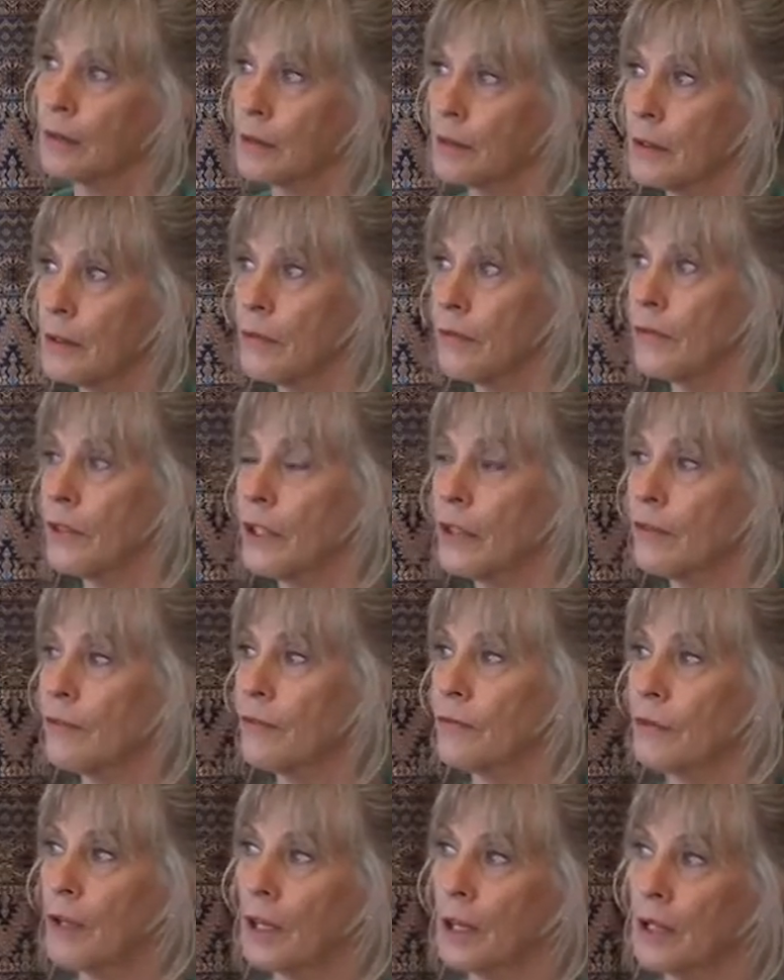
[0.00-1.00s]
if,
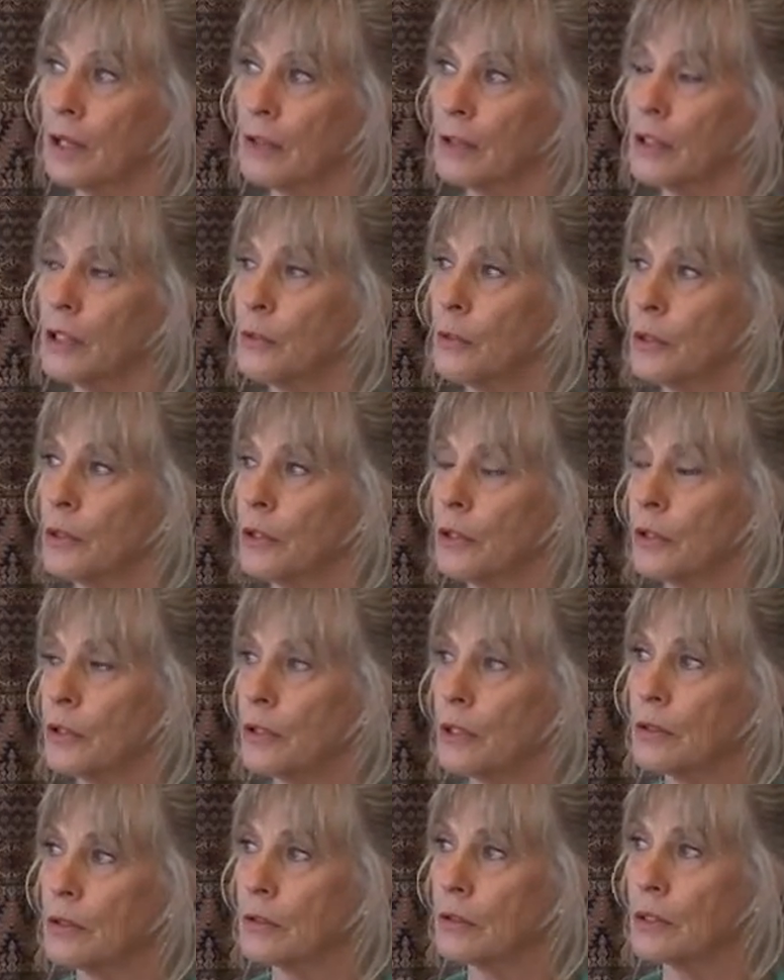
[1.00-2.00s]
if uh, you were
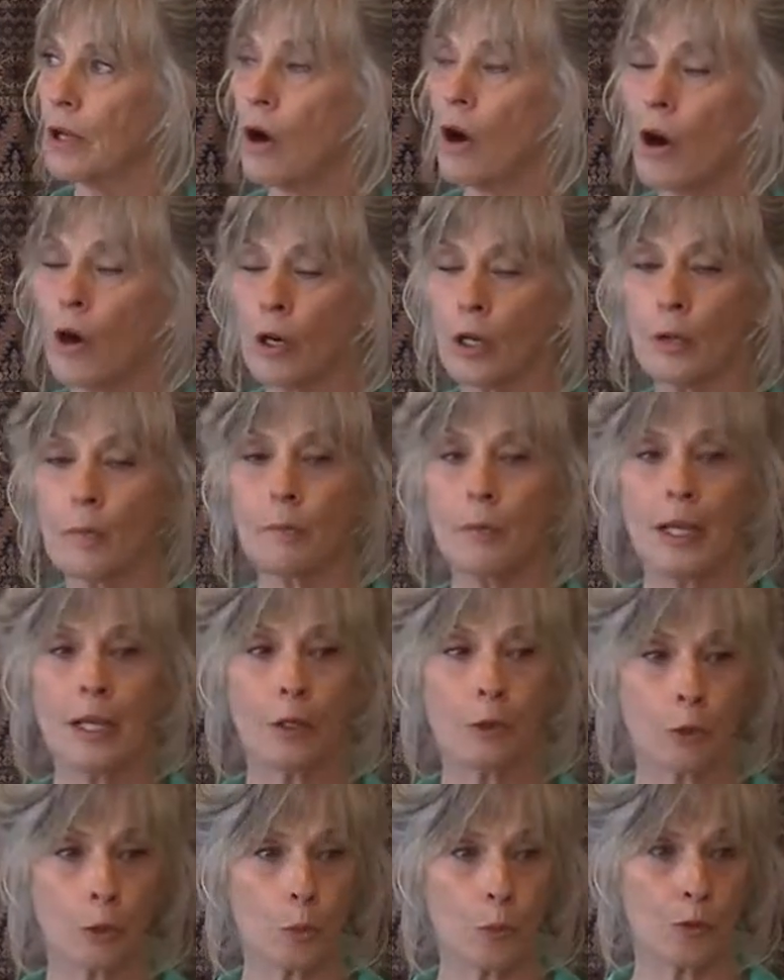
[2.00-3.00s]
harmed by
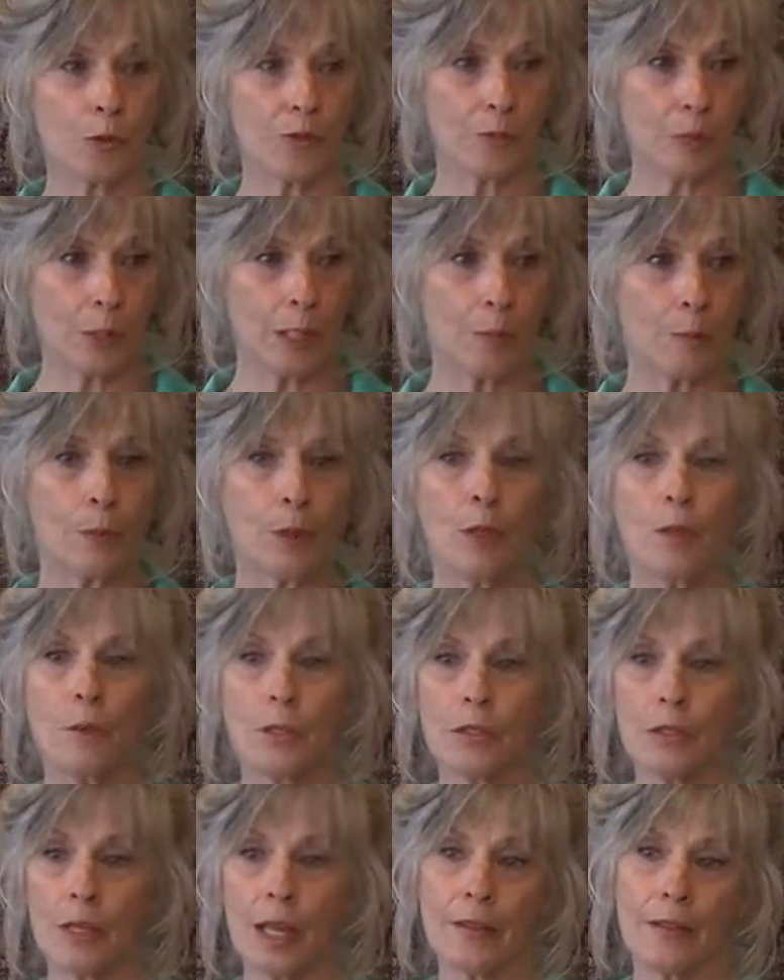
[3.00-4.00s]
groups of people,
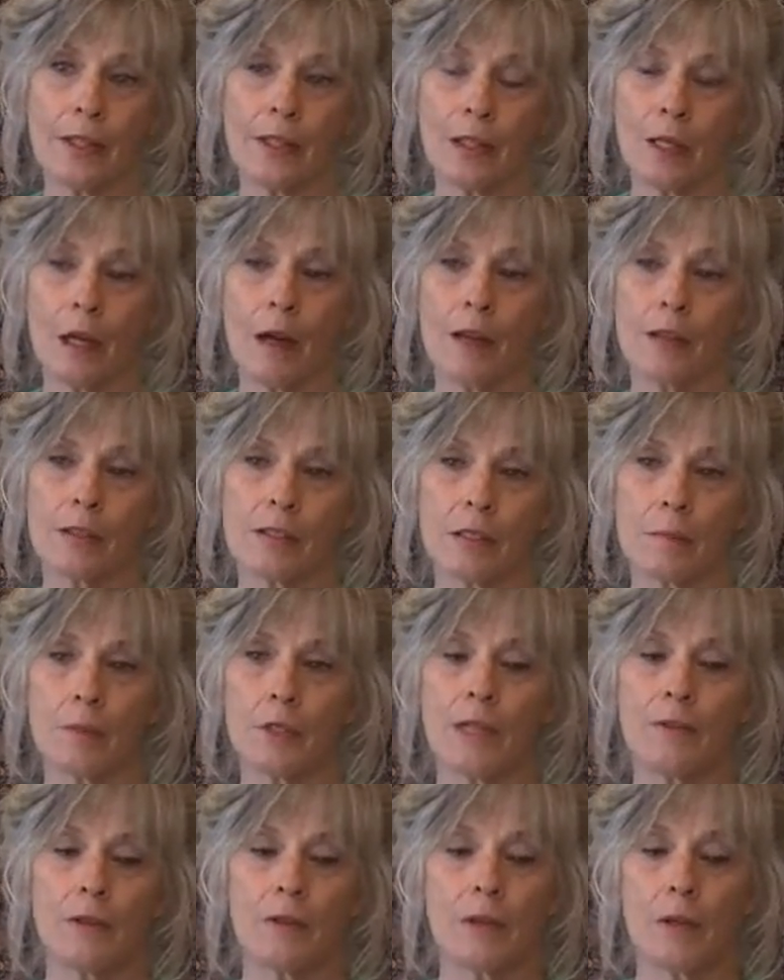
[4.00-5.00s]
which I think on some
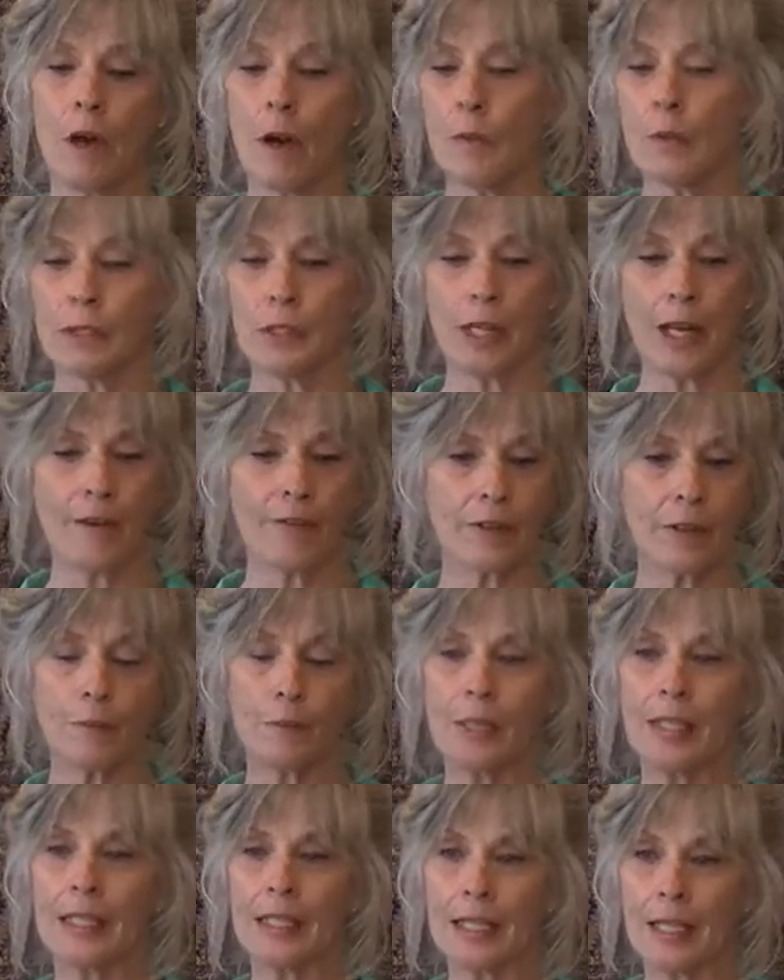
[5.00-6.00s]
level, almost
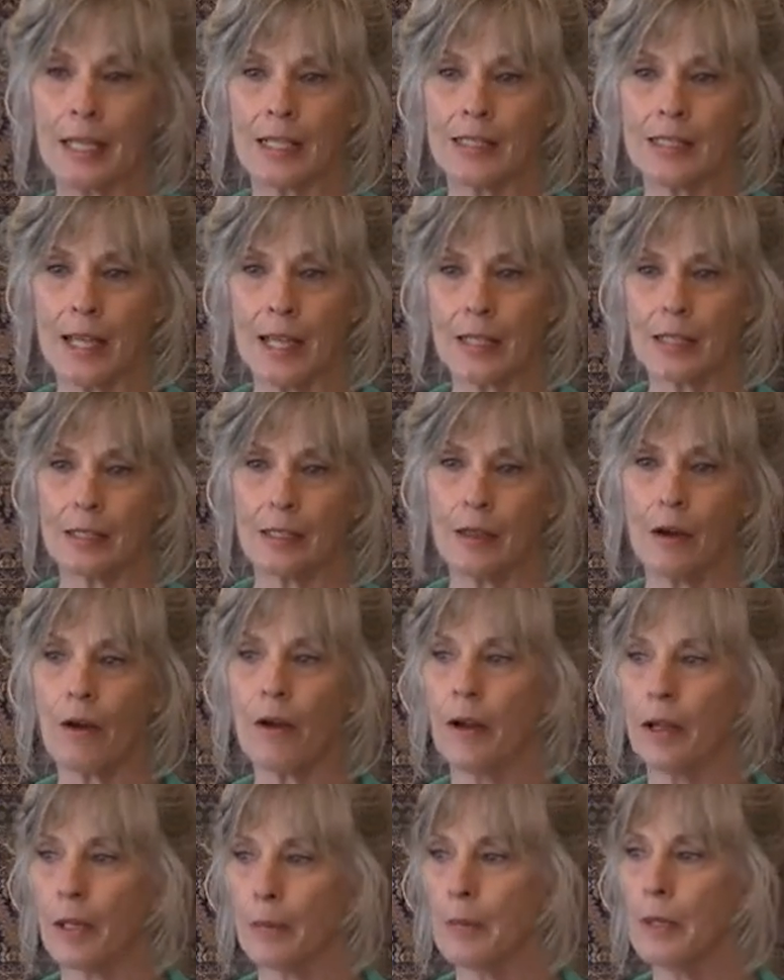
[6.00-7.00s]
everybody has had a
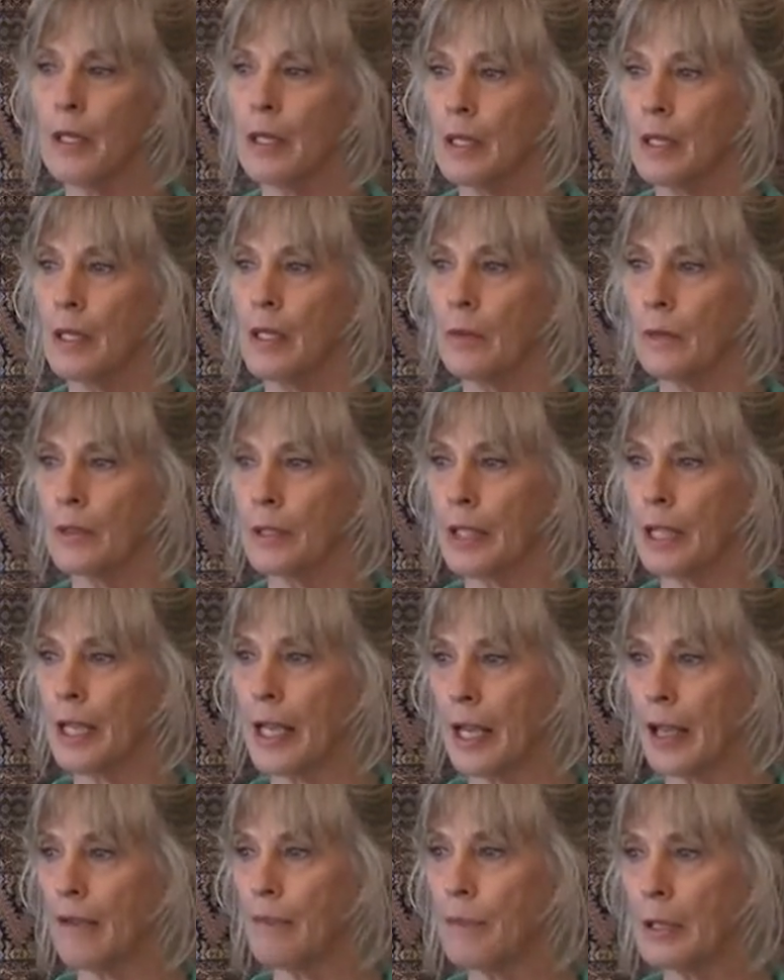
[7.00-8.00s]
time when they
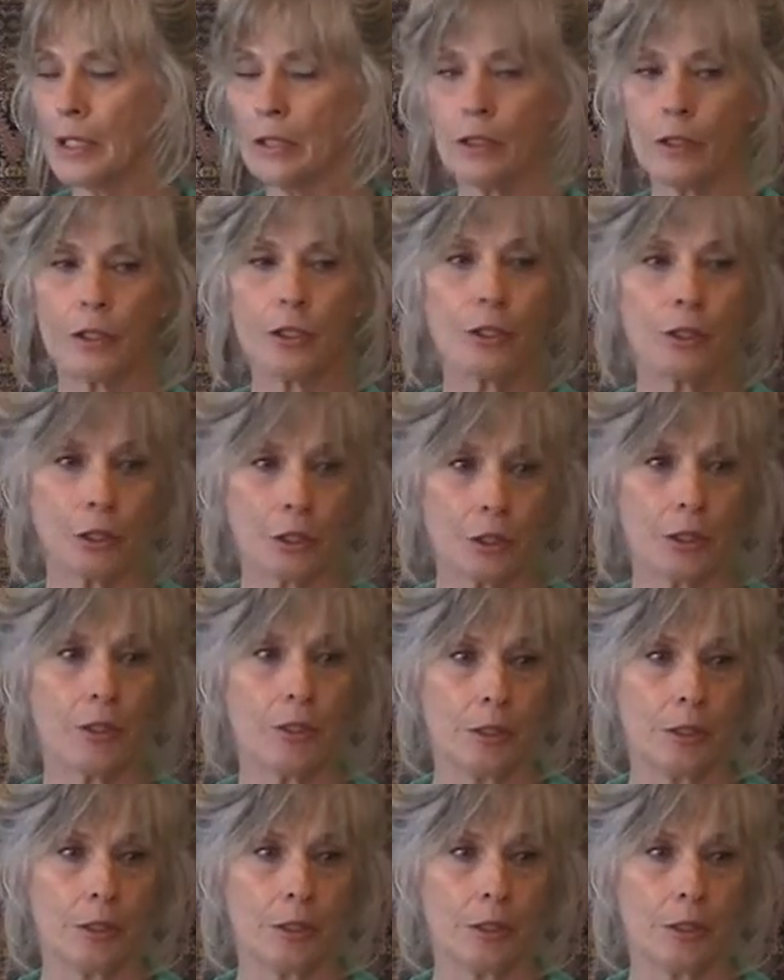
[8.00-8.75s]
have been hurt.